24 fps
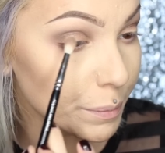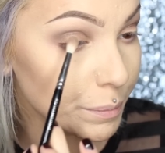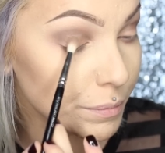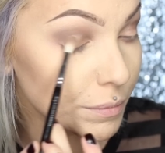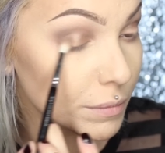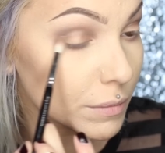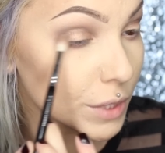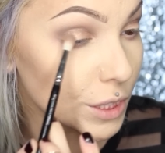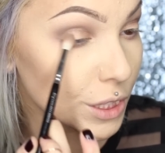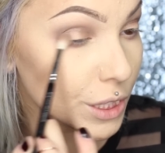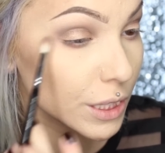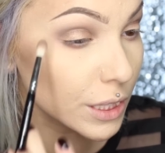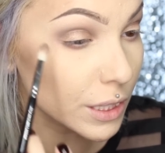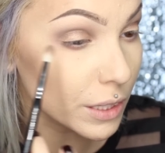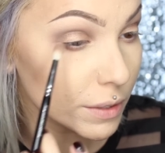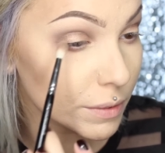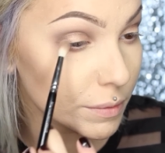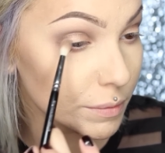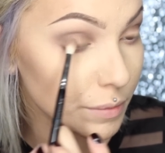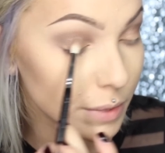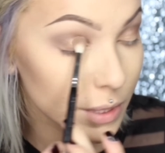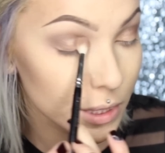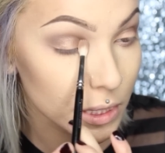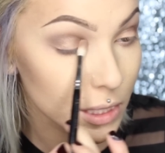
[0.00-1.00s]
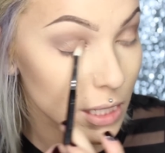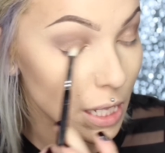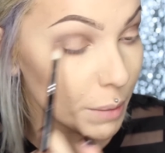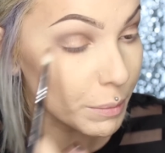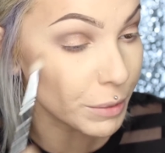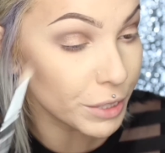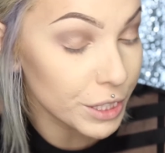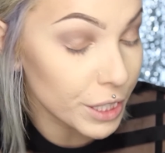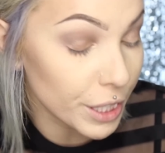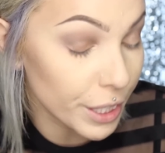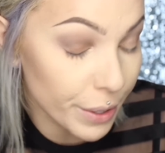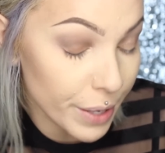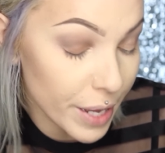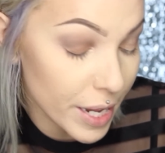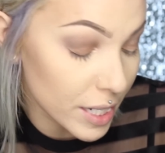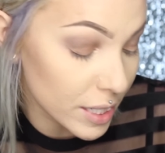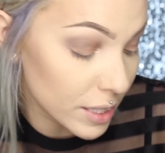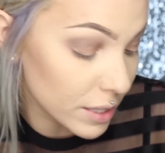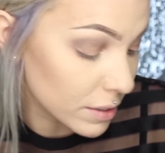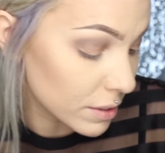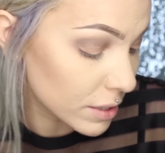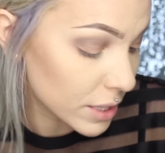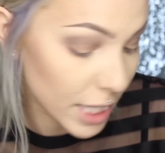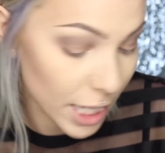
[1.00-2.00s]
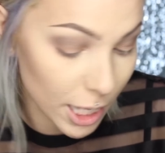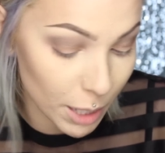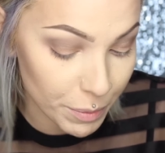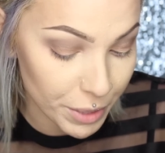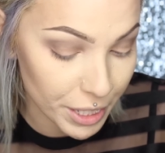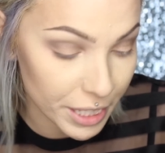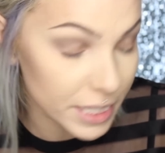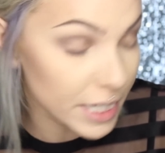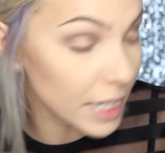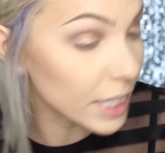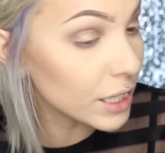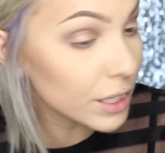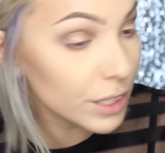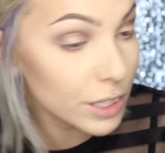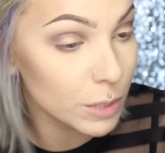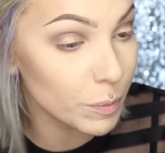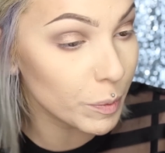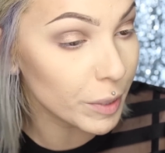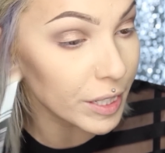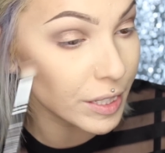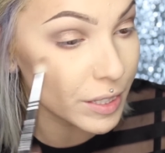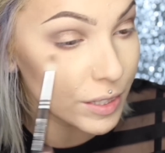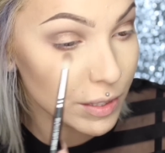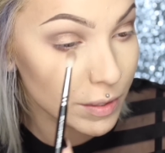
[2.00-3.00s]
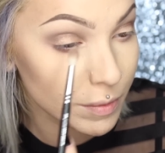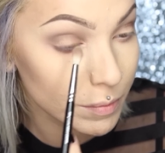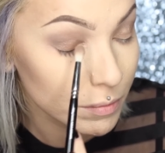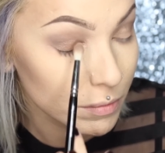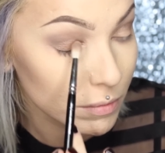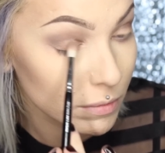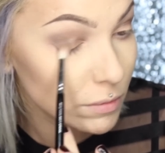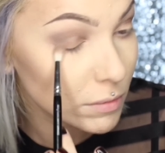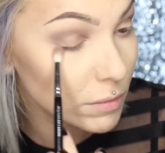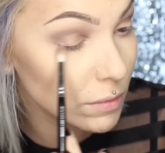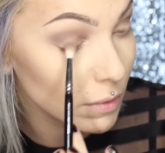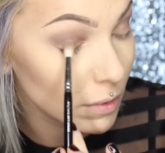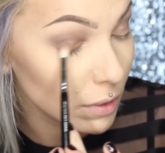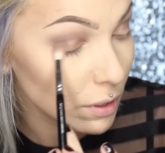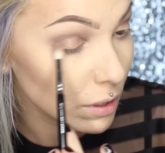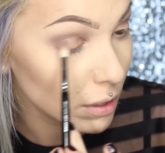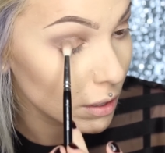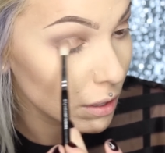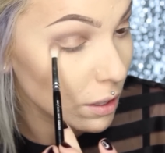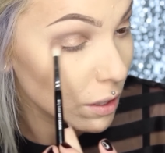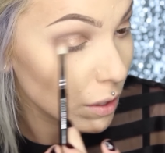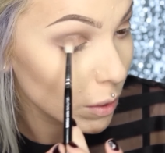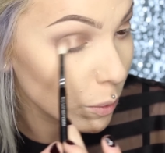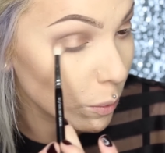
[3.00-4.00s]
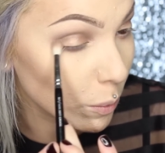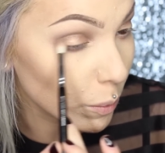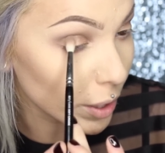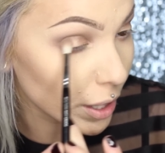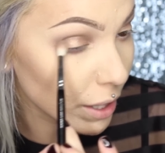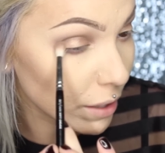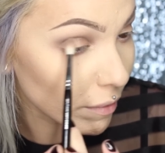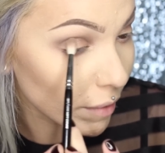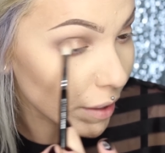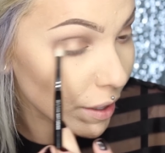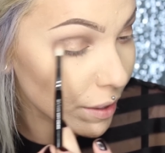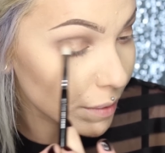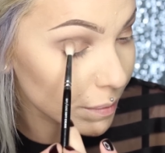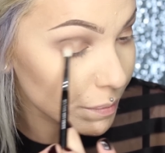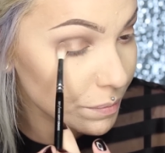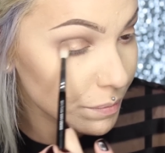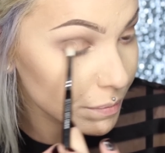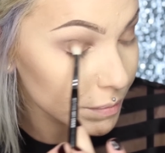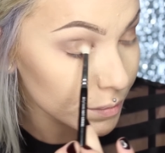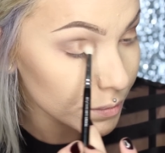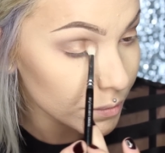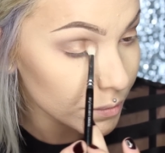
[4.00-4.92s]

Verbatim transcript: I'm just gonna I'm just gonna go ahead and take up the entire lid space. Whatever.